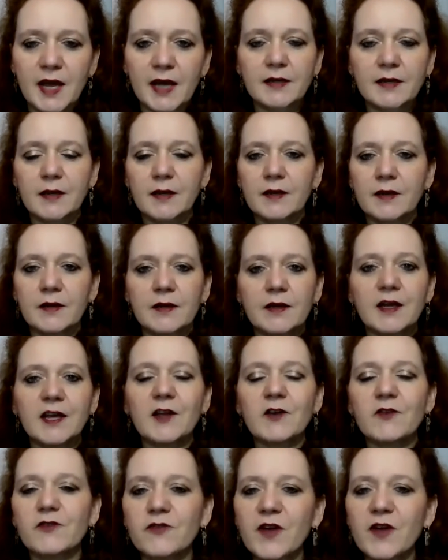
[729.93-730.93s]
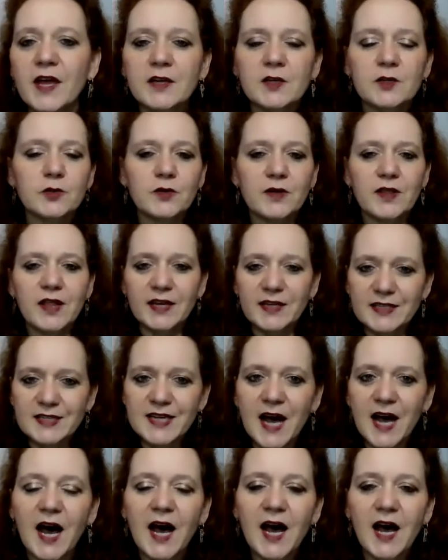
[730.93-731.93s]
that event or that
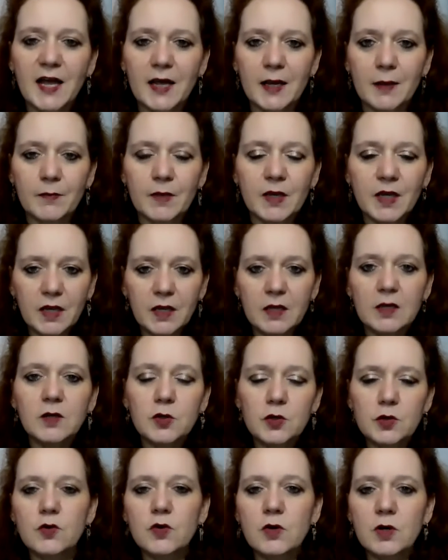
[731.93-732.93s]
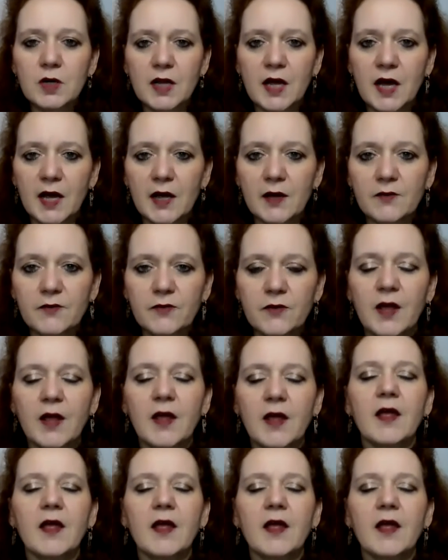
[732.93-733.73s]
time in your life